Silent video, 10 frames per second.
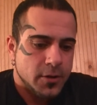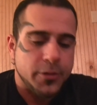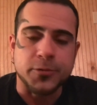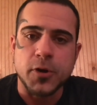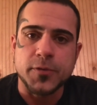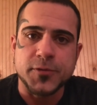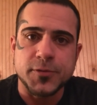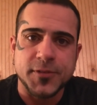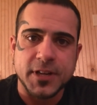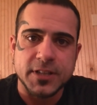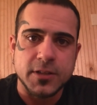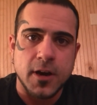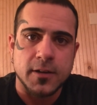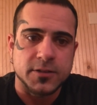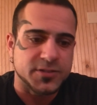throw a few fucking
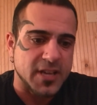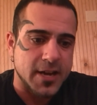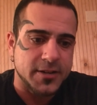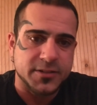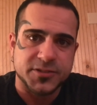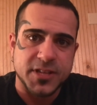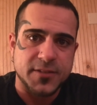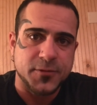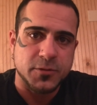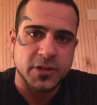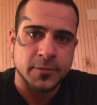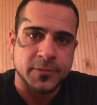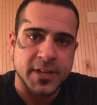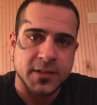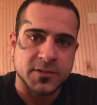dollars at her and say a few dumb
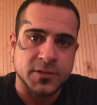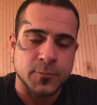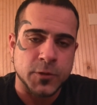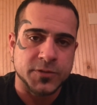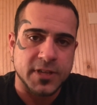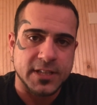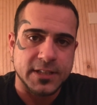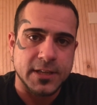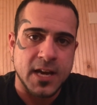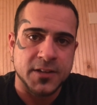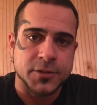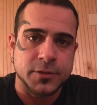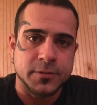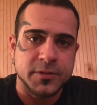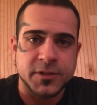things that are most likely not
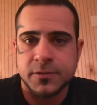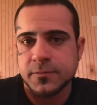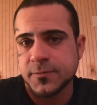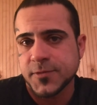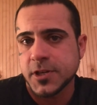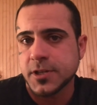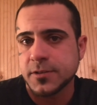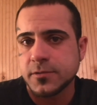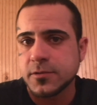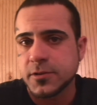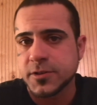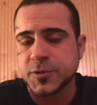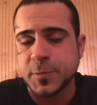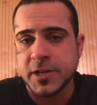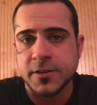true, and then fucking you
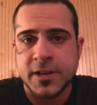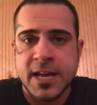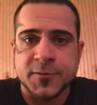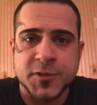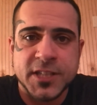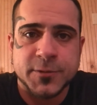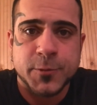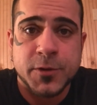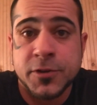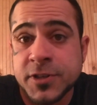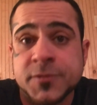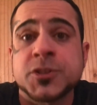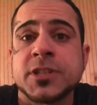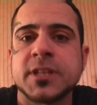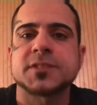expect her to have sex with you. And if
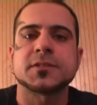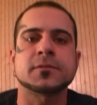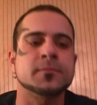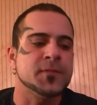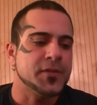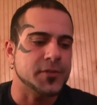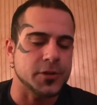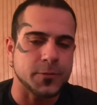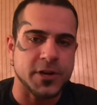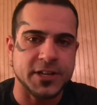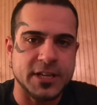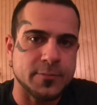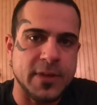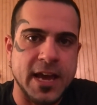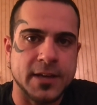she doesn't, then you want to get
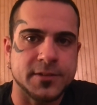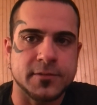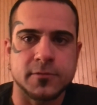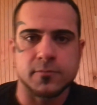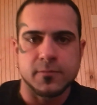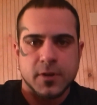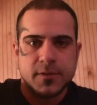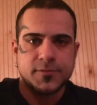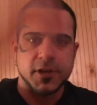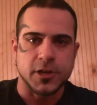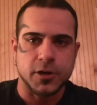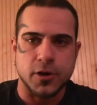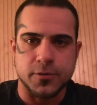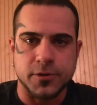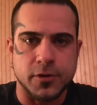mad and fucking
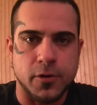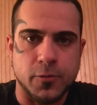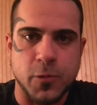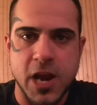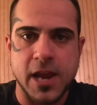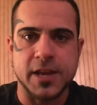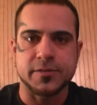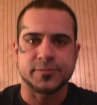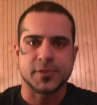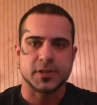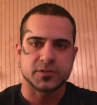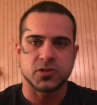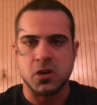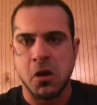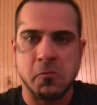go your own way and fucking
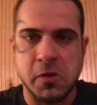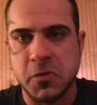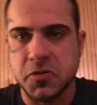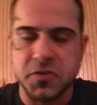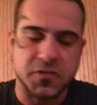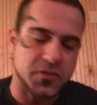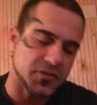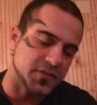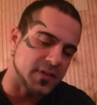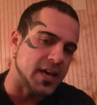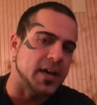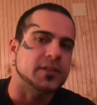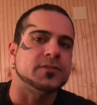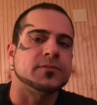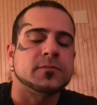say, oh, women are just this and
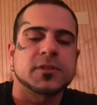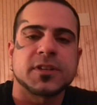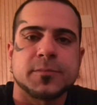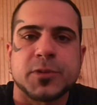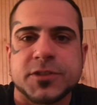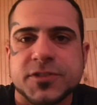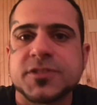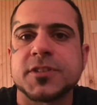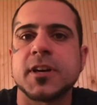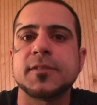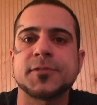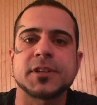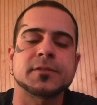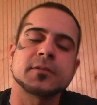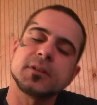that and a bunch of stuff
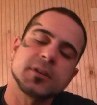and